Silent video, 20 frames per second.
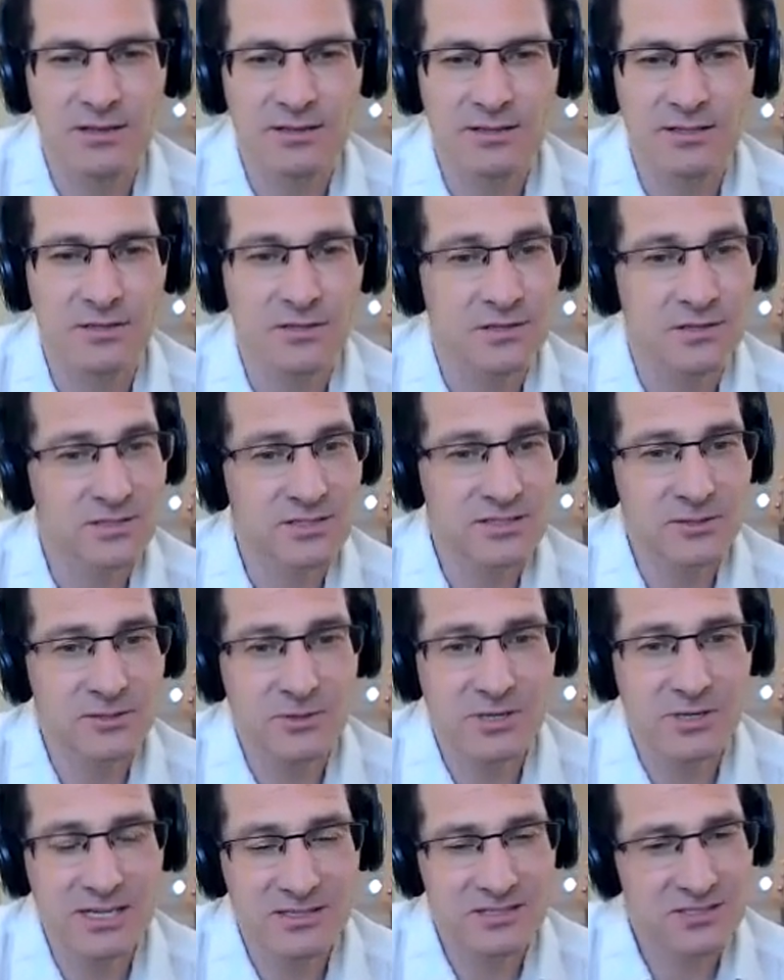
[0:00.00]
you can
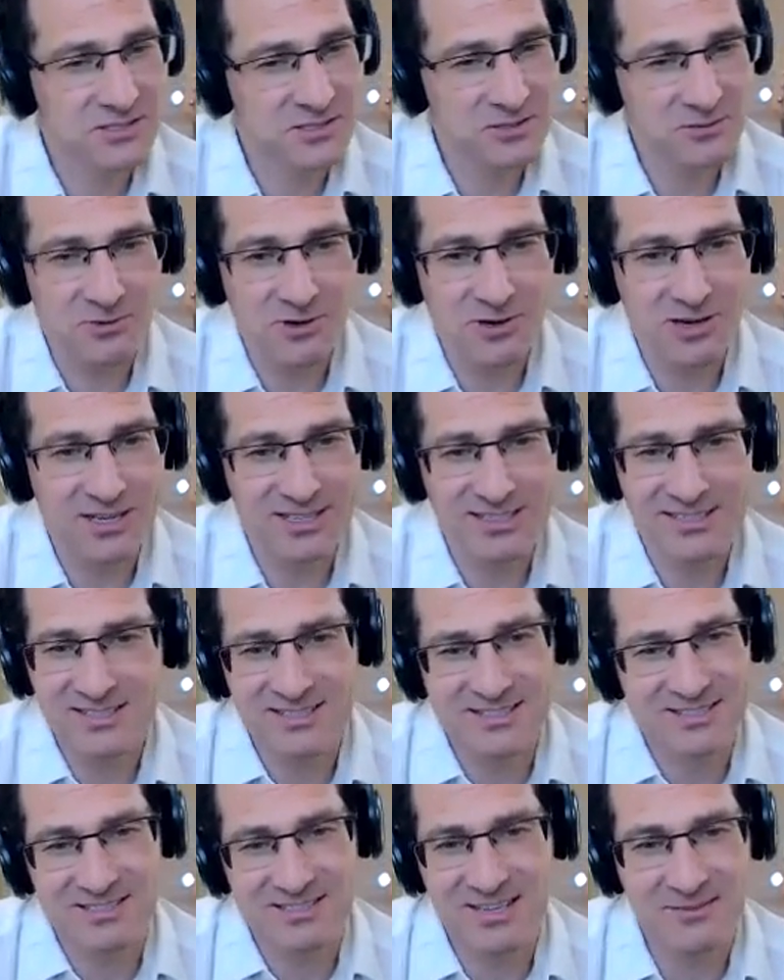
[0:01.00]
still write.
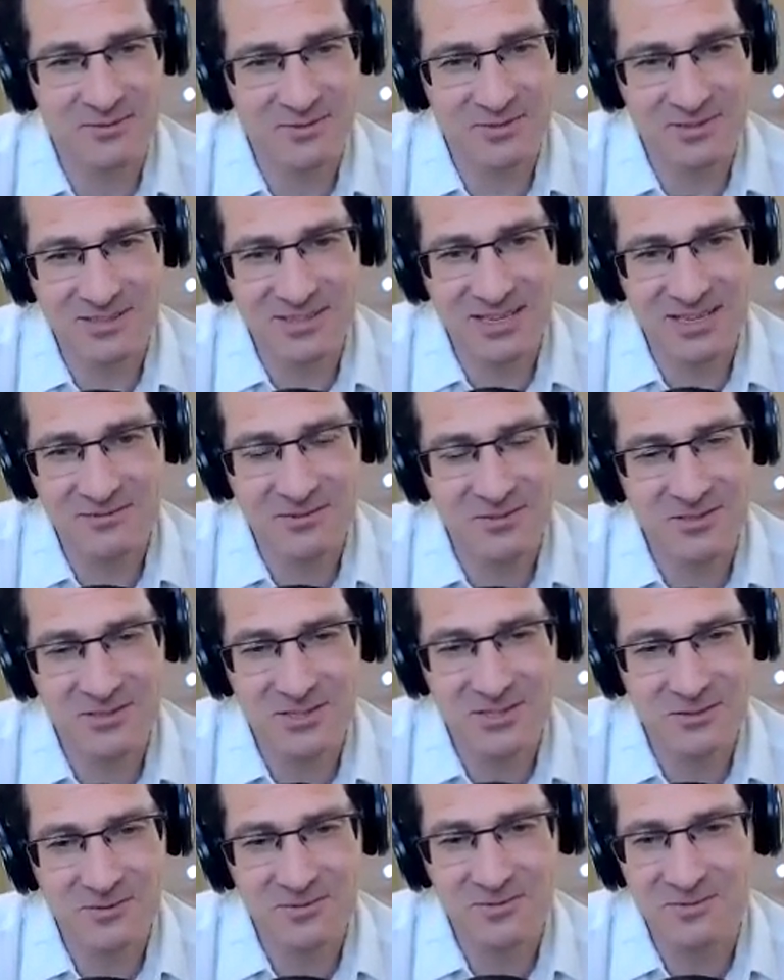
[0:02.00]
It's never
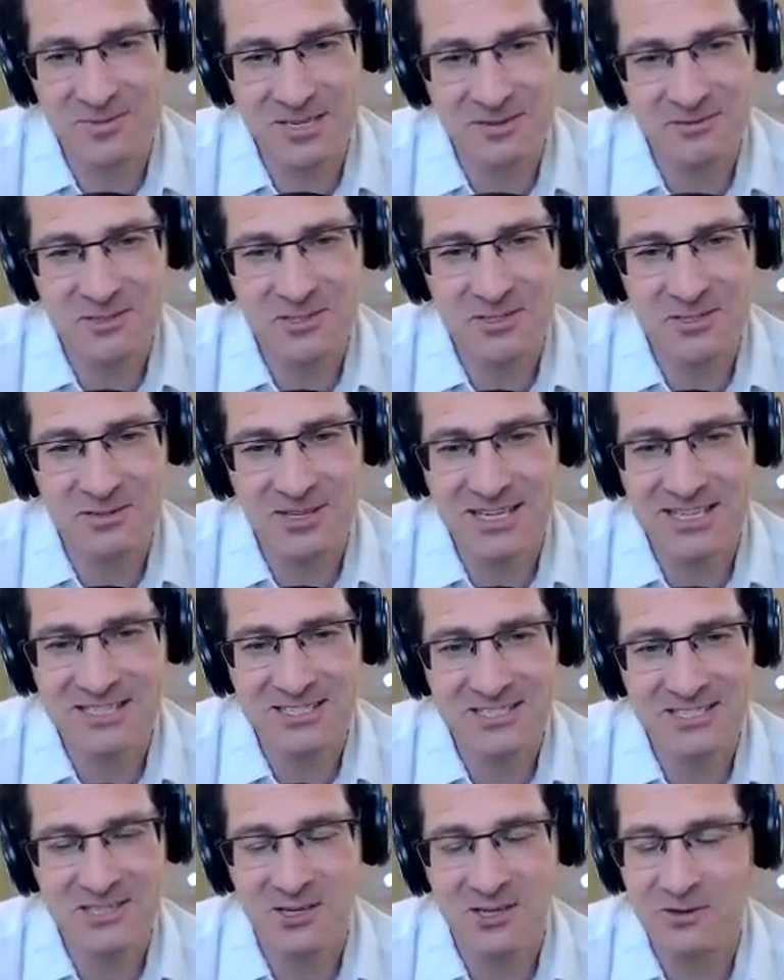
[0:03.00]
too late
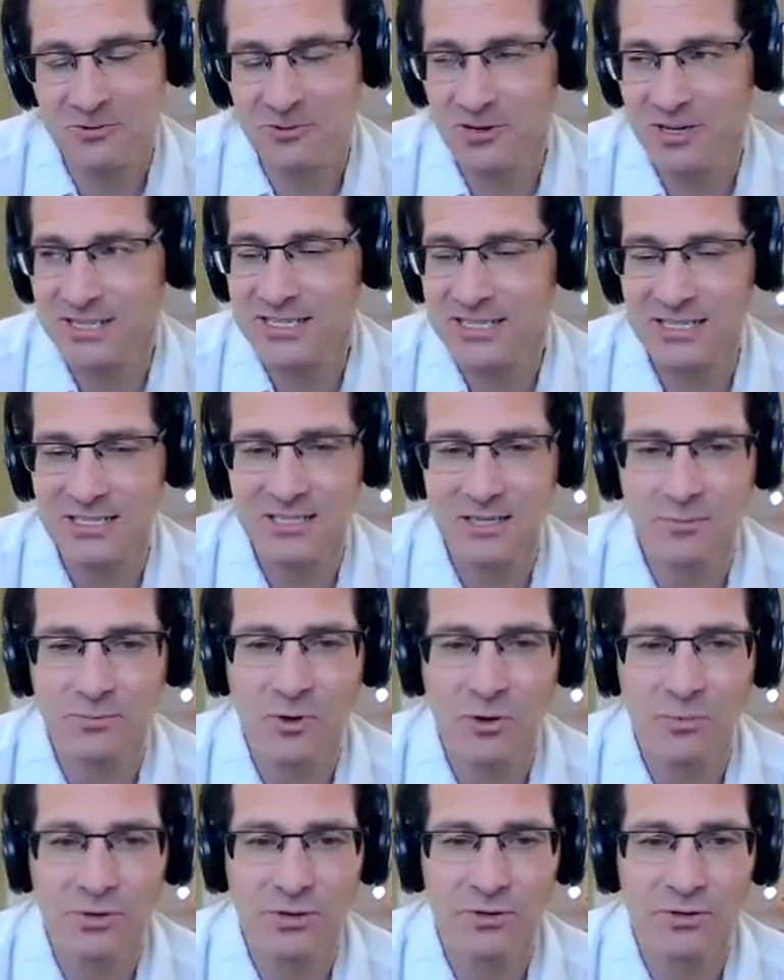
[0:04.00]
to start writing. So
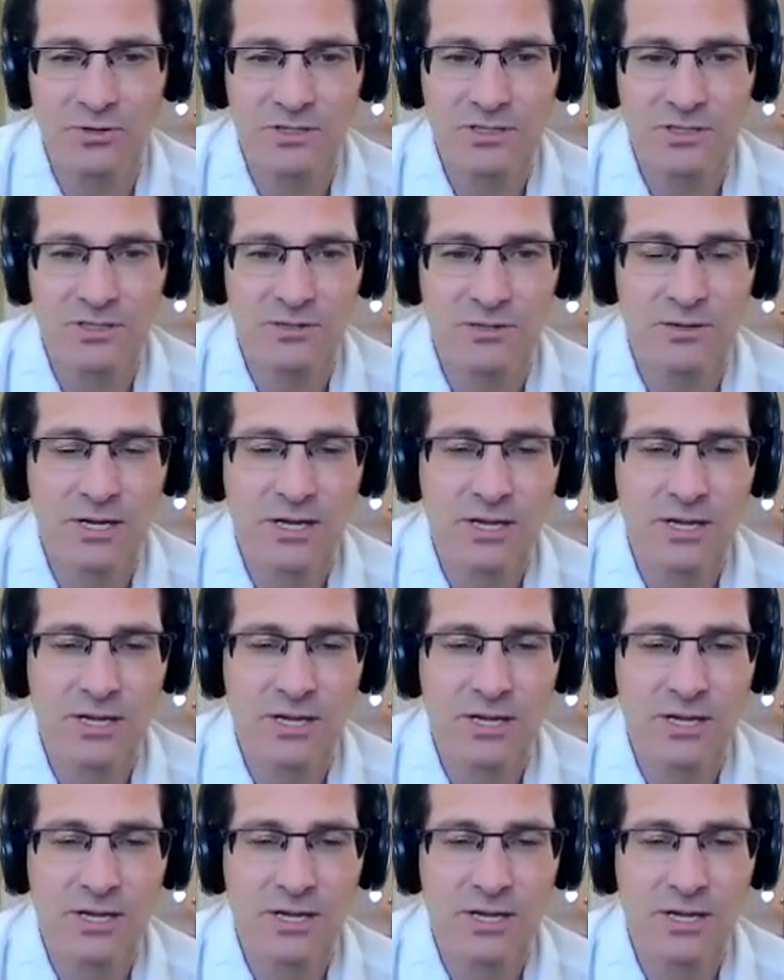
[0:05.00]
pop along to